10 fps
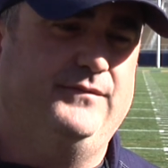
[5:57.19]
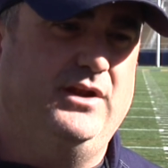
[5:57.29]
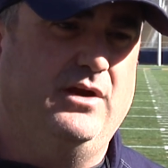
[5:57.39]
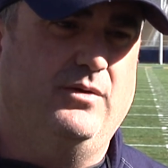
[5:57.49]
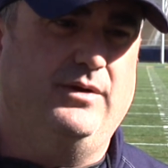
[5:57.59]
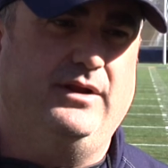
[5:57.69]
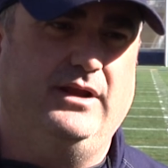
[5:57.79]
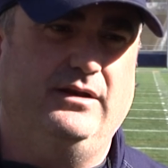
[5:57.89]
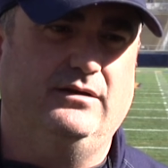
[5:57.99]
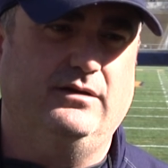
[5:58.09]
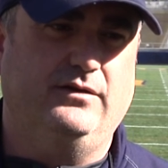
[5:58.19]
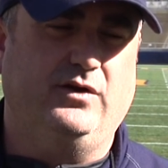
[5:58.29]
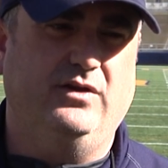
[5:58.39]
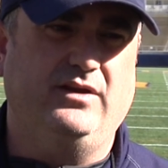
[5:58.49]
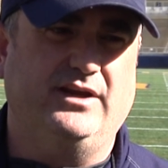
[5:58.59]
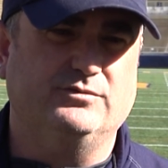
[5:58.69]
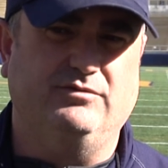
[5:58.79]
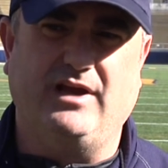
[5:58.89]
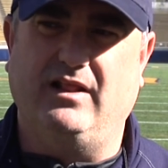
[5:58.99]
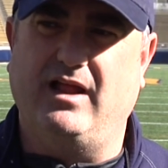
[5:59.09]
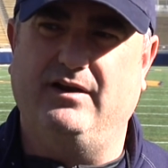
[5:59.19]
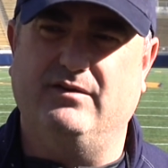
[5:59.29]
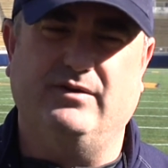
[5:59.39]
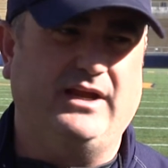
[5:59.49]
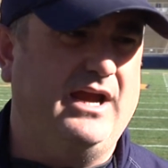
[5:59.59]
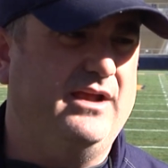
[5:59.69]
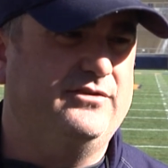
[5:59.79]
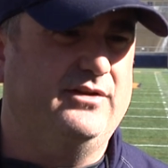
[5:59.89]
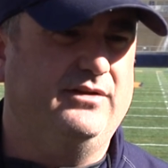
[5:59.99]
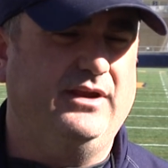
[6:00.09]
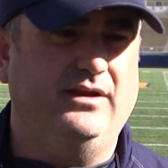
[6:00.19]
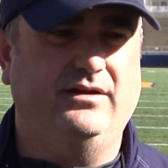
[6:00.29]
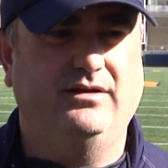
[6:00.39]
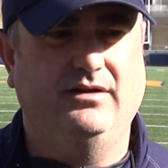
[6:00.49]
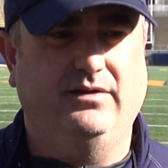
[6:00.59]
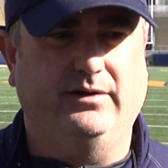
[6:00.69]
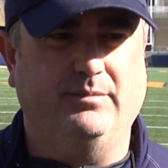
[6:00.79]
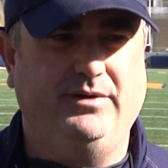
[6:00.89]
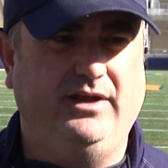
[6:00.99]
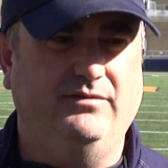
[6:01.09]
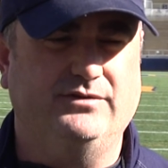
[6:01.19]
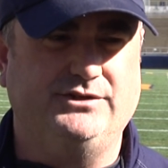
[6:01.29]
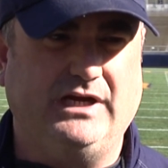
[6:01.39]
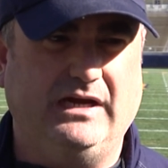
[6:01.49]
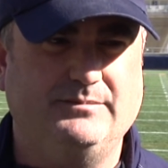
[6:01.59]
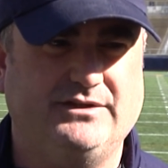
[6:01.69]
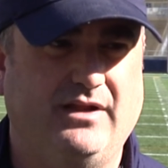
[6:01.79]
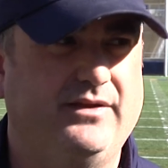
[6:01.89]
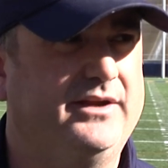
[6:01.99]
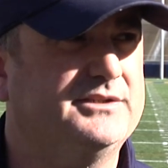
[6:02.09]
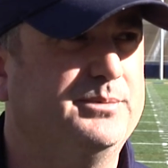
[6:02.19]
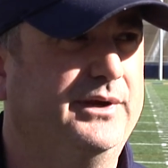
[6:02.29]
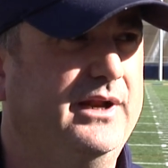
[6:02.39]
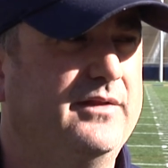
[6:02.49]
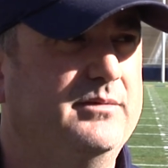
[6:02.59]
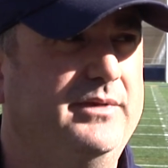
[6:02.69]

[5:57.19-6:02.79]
You know, and the good thing is we've got a lot of different guys, and they're competing for jobs, and I think it's bringing out the